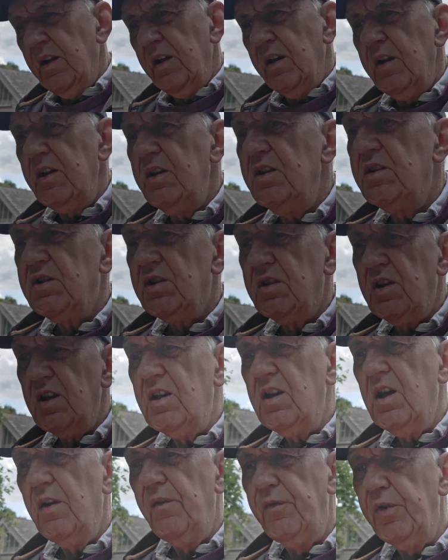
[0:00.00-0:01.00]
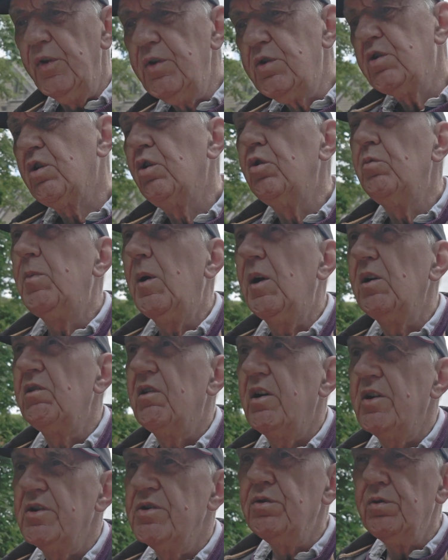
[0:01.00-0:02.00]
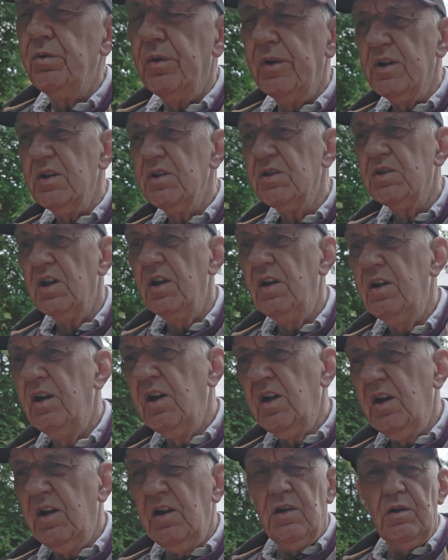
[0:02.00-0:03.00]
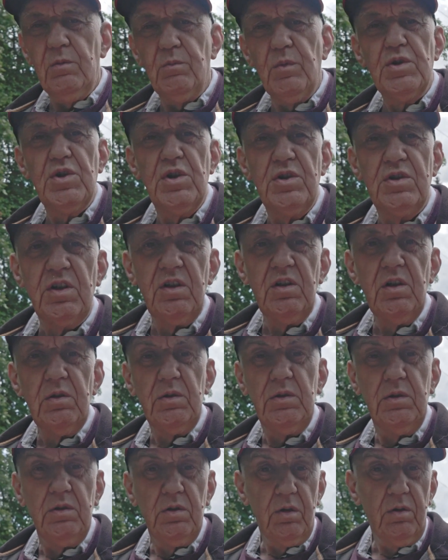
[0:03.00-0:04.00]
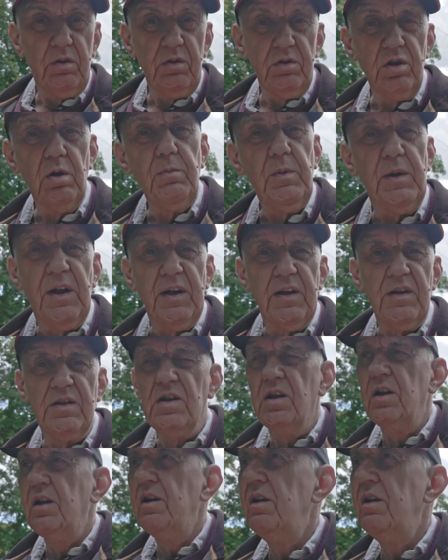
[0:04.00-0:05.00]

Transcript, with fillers: it's the vertical polarised noise which is going to dominate.